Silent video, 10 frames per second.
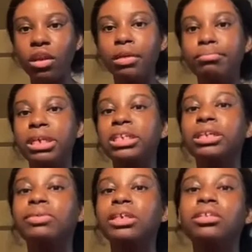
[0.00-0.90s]
Me
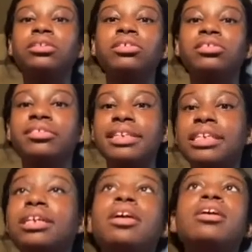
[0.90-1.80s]
living in New York
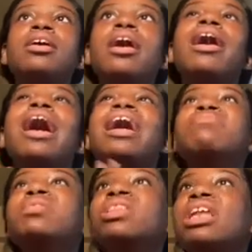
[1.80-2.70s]
City, I've
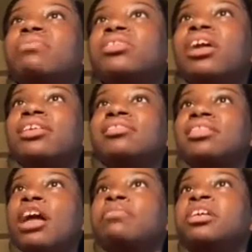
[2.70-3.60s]
never gotten stopped